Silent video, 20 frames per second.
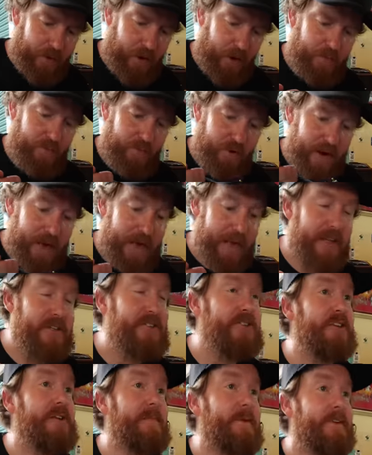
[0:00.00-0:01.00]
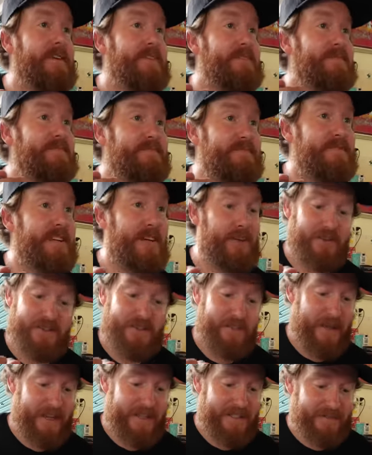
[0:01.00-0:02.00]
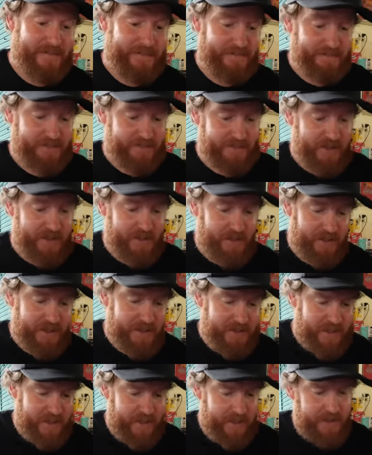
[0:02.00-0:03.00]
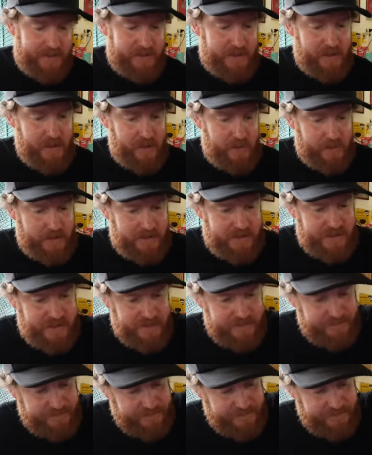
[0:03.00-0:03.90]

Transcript: I'm really excited about this. Yeah. It looks amazing. So these are the, the noodles.